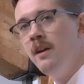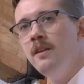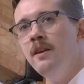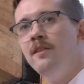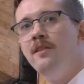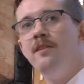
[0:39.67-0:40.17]

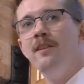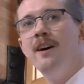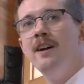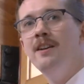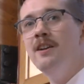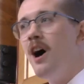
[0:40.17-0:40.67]
This
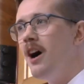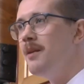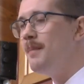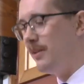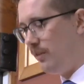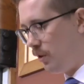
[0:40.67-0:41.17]

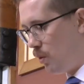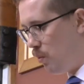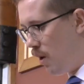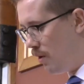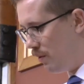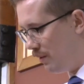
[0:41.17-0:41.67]
anonymous
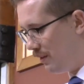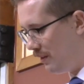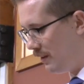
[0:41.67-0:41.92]
quote